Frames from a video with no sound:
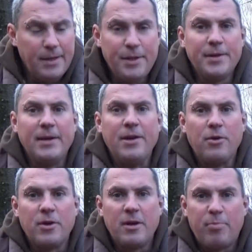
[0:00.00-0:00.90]
Certainly
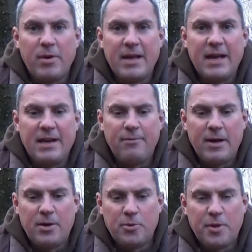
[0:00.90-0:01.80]
not going to break any
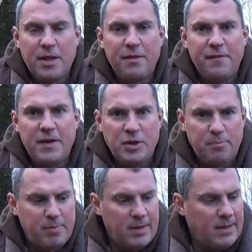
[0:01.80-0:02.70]
records this
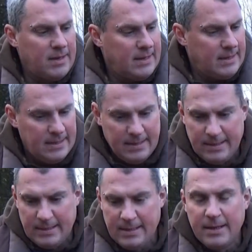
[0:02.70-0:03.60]
fish, but
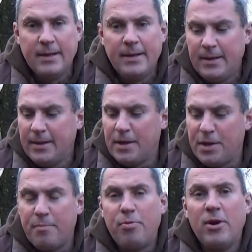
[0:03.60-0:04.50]

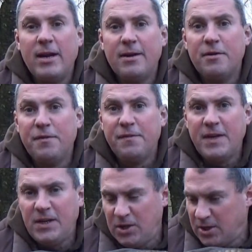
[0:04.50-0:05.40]
it's a pretty little
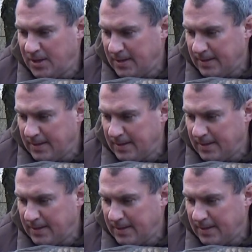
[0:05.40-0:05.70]
fish,